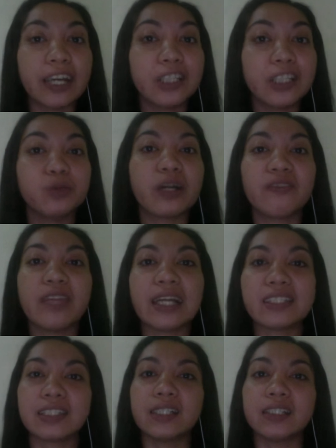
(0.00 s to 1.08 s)
I do have
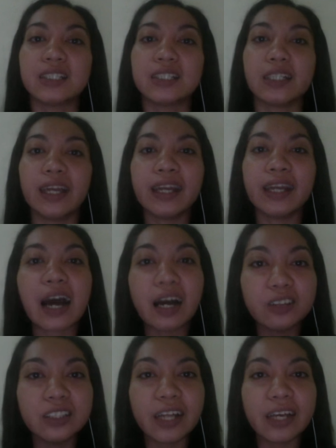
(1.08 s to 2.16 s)
that skill set. And how